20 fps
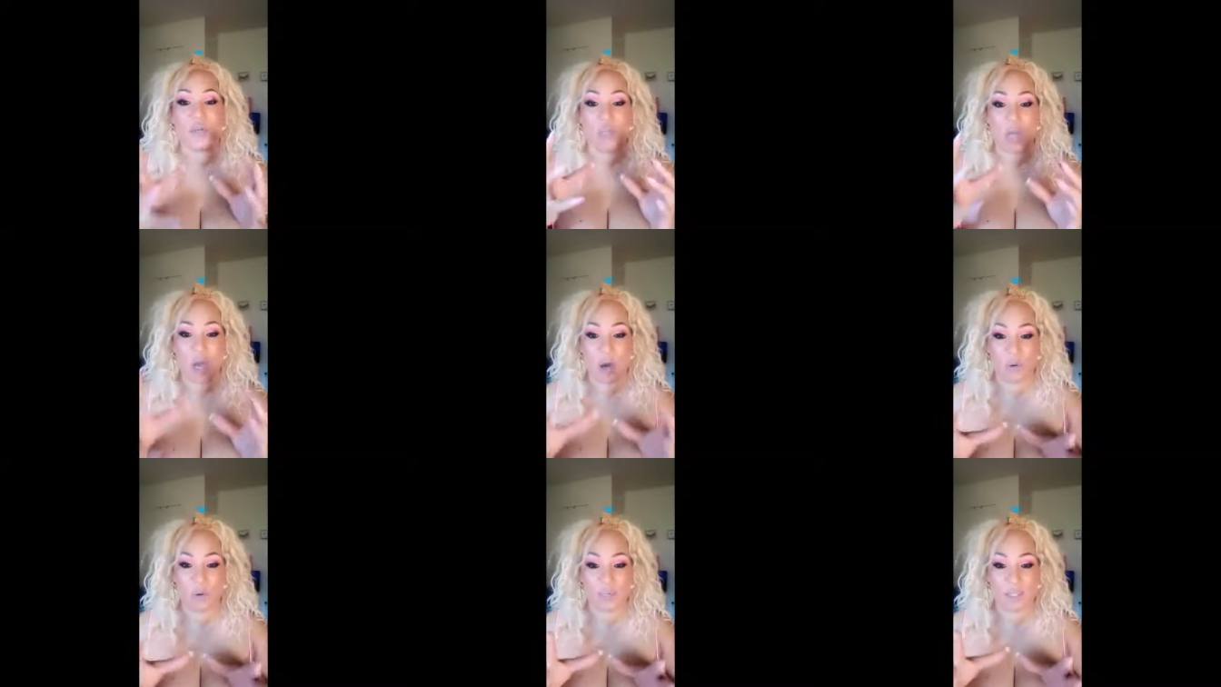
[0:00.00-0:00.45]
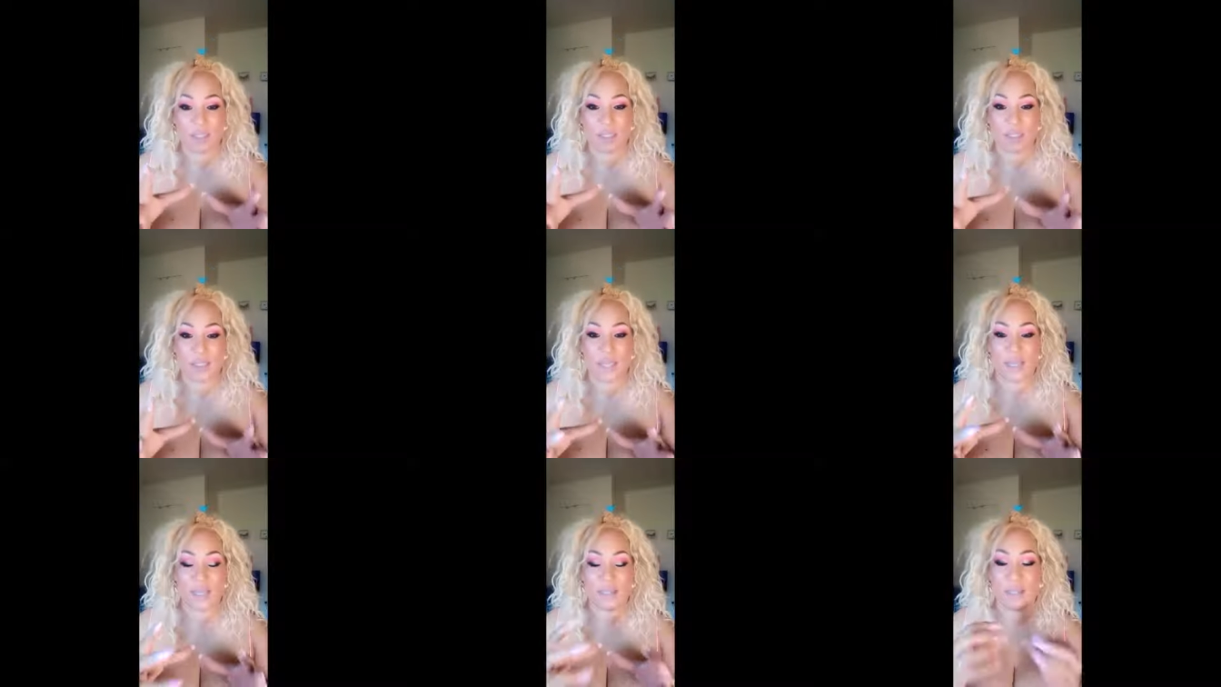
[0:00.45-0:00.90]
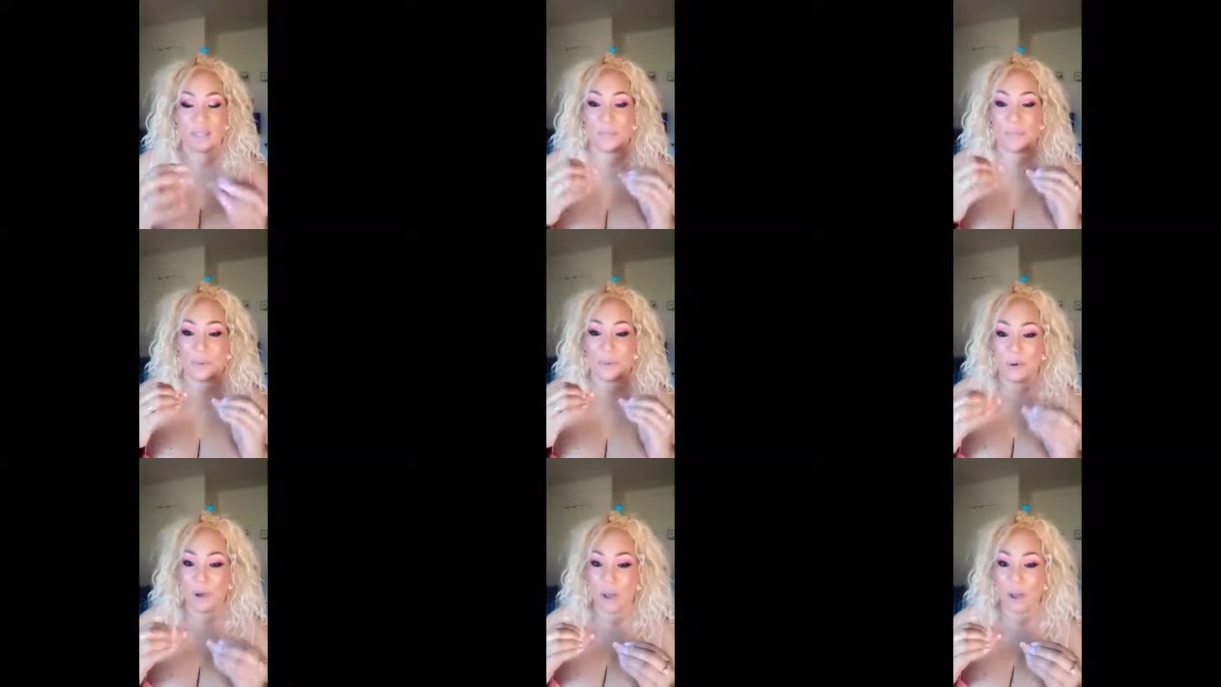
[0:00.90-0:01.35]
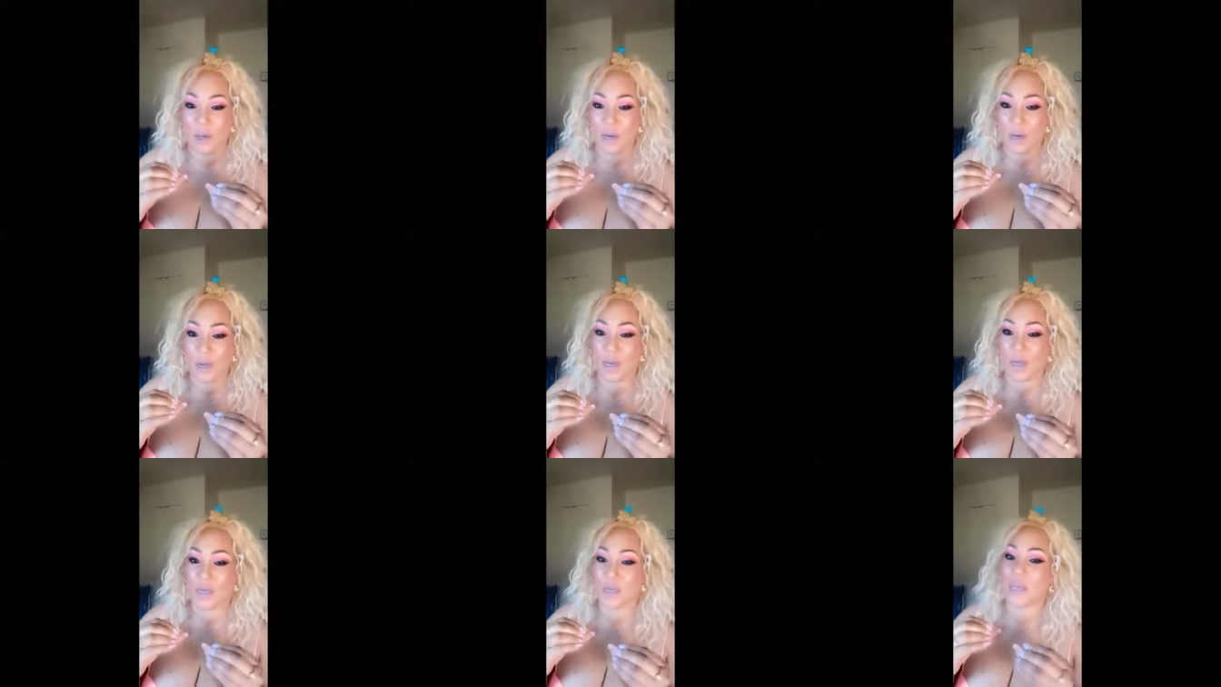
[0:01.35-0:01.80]
notice that the
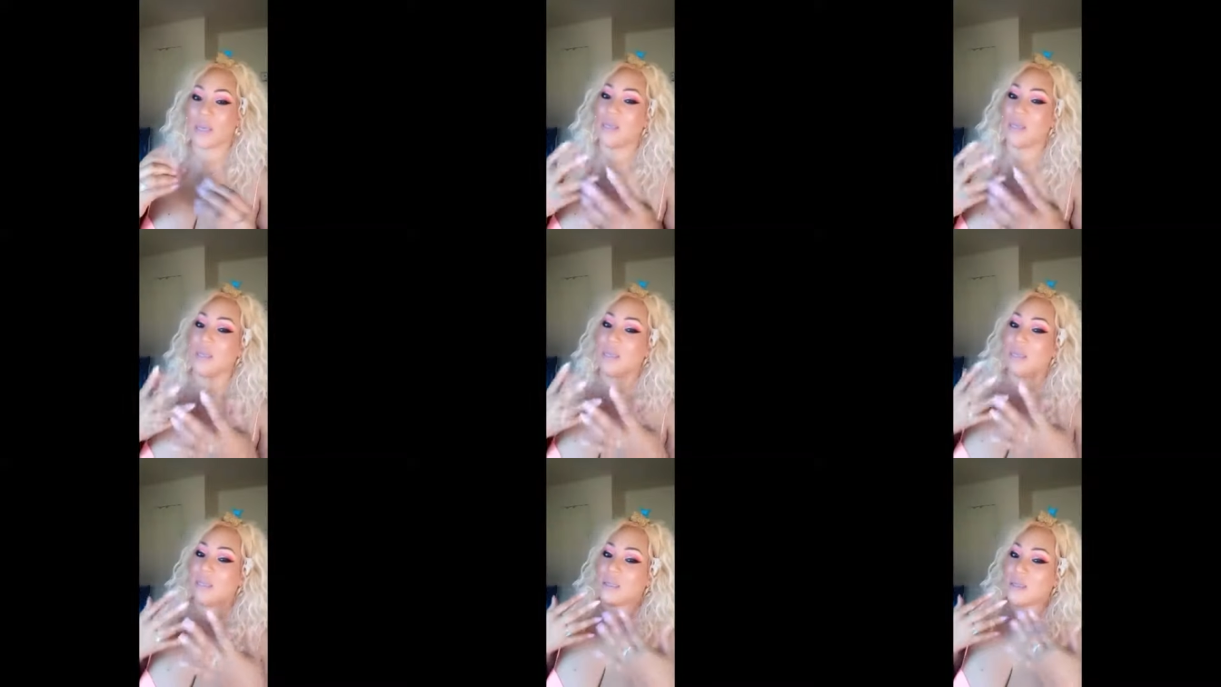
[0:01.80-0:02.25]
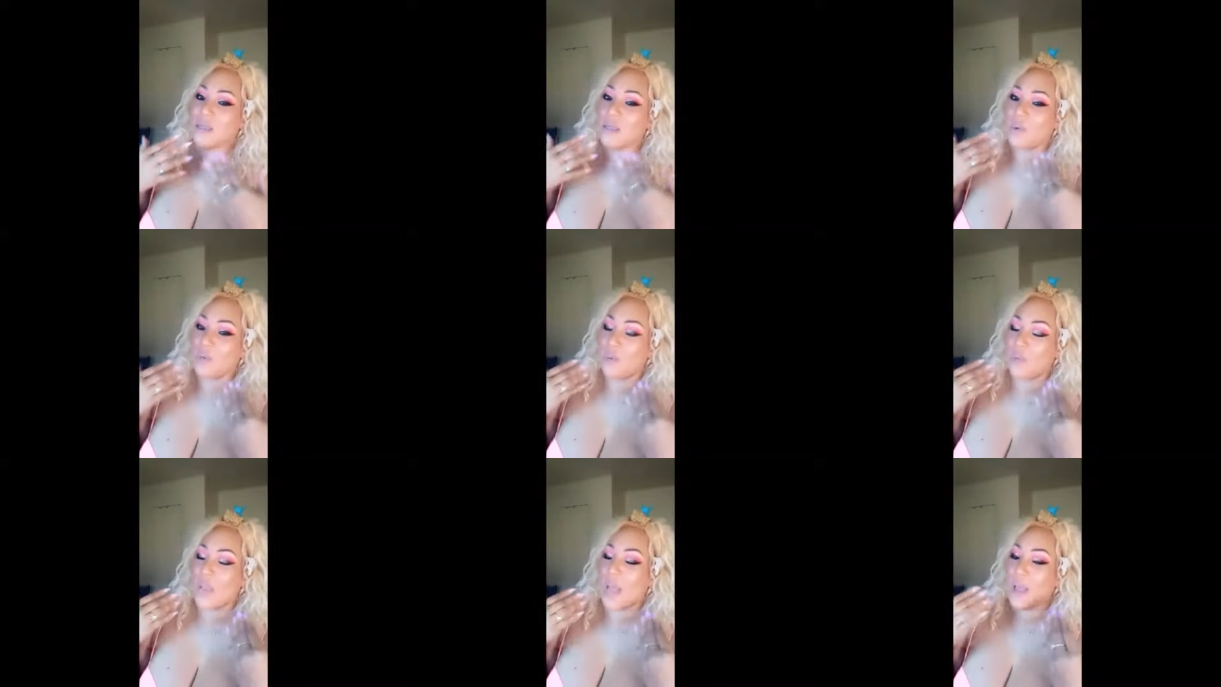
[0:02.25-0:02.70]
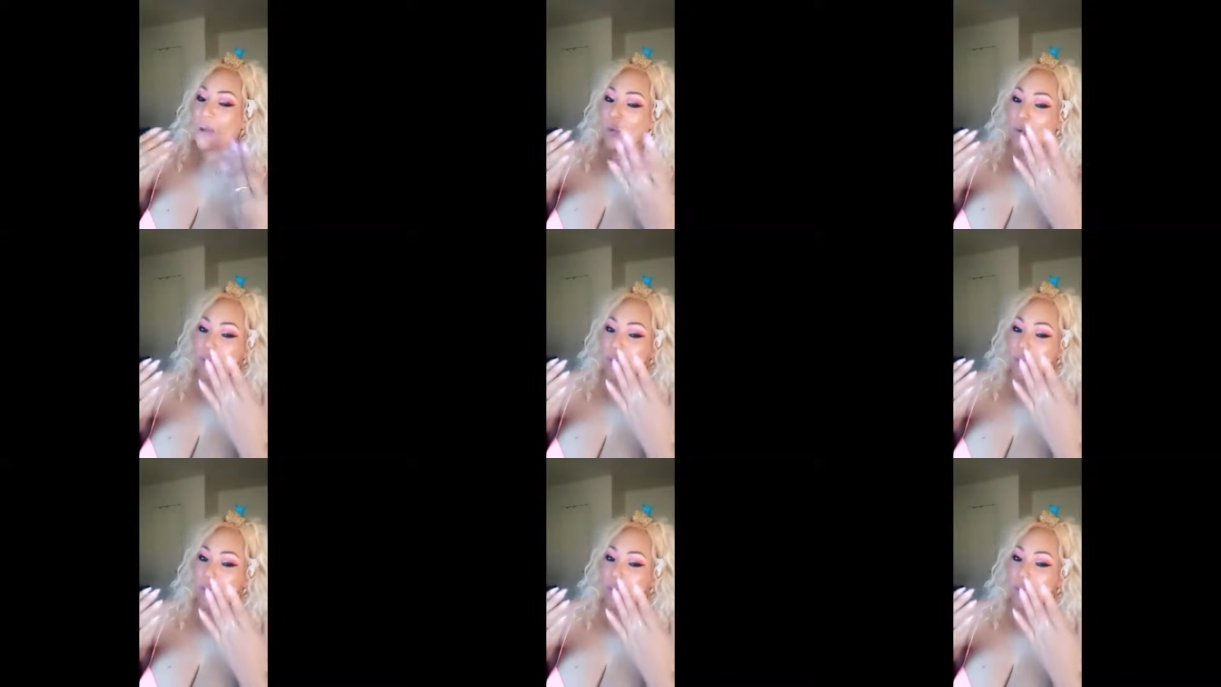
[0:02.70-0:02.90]
product like